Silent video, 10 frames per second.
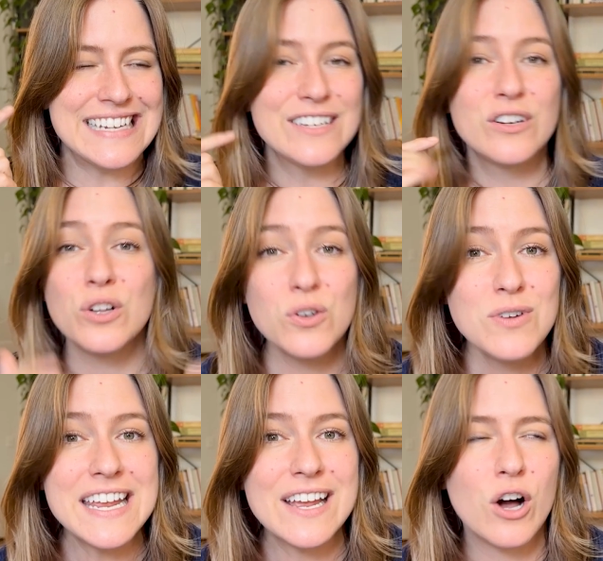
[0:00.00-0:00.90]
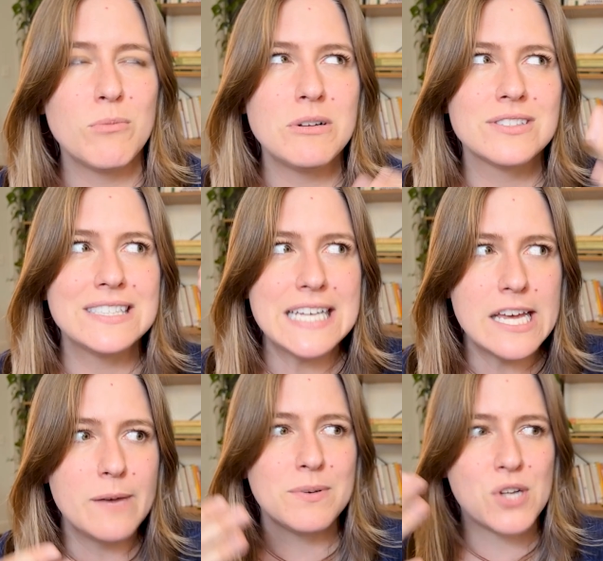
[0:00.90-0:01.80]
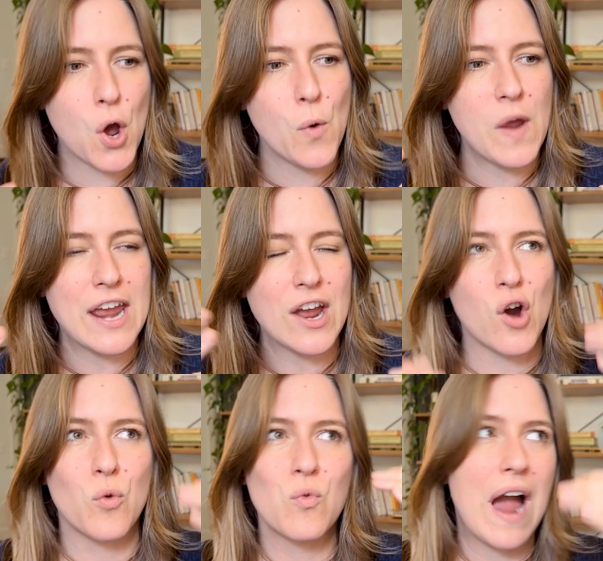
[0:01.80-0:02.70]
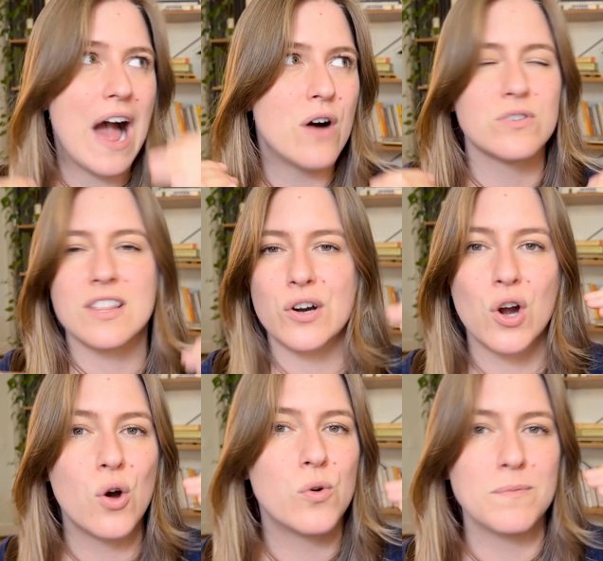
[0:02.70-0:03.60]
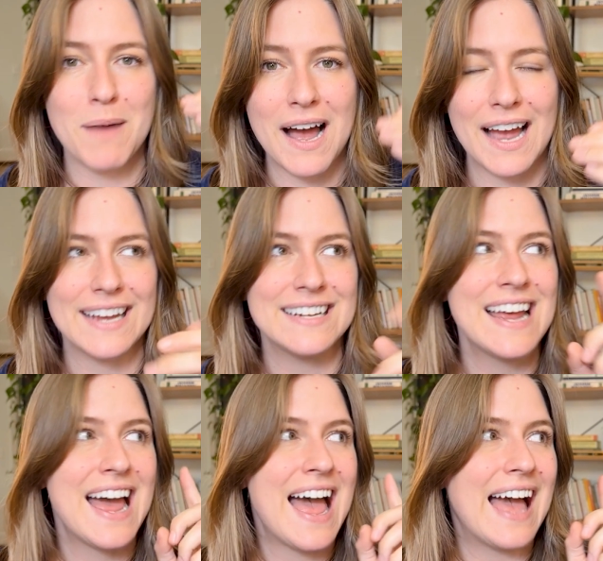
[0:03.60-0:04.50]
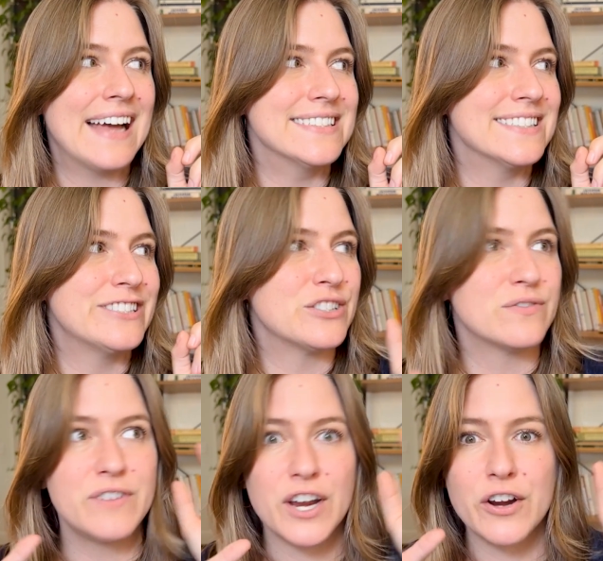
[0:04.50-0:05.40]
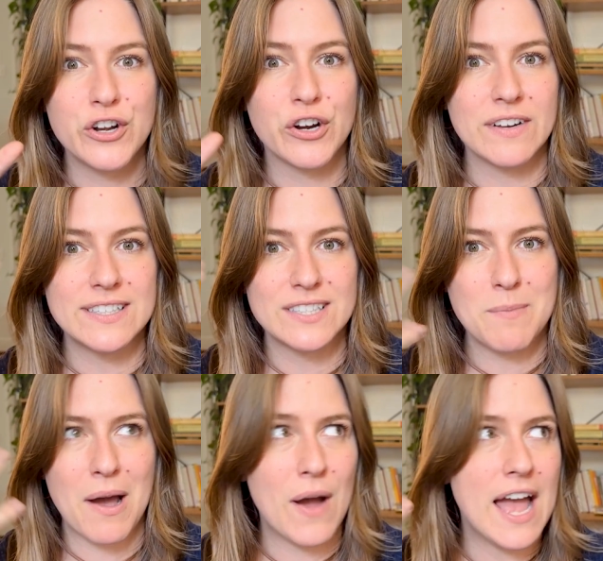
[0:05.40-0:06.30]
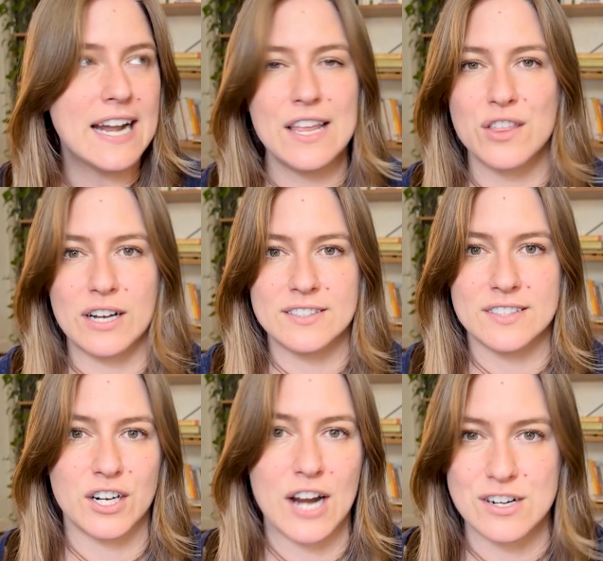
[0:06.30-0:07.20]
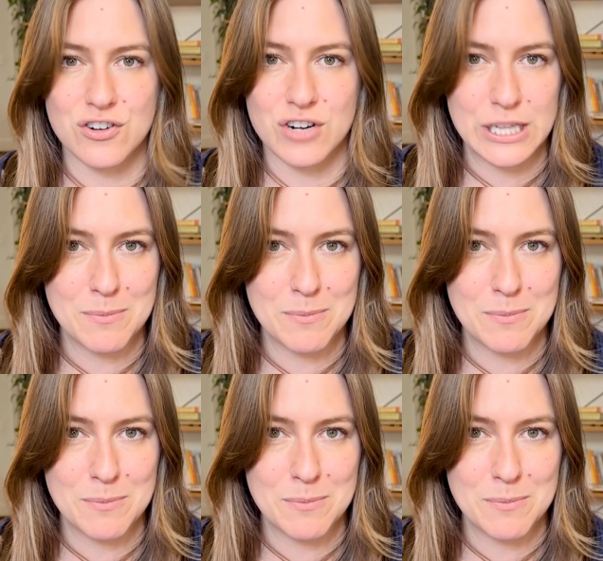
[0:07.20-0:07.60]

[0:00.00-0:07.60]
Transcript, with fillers: including almost tiptoeing around their own mind and just very nervous about any thoughts that are entering the